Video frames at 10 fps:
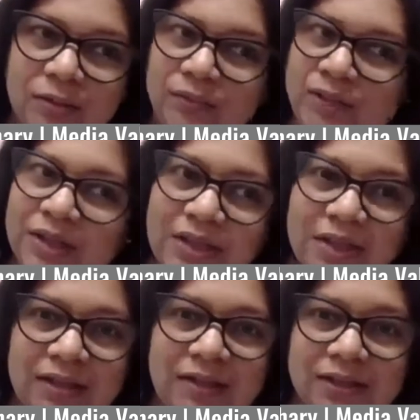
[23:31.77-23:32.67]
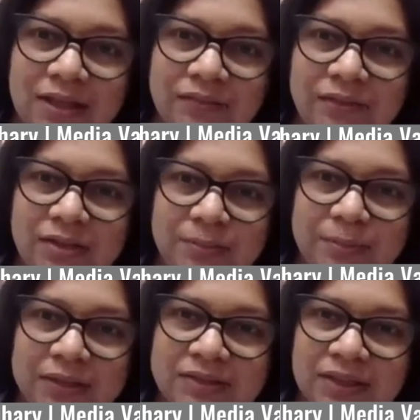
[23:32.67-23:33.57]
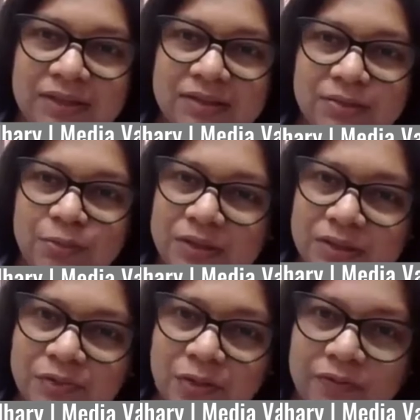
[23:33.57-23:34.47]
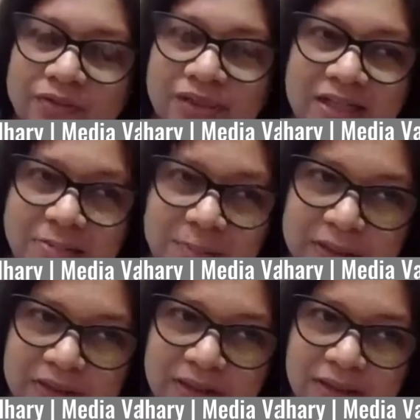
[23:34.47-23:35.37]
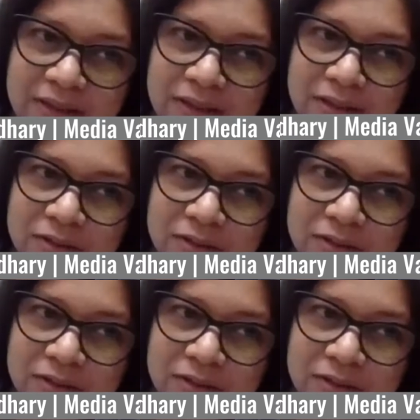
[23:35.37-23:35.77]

We can deliver press releases with the /PTI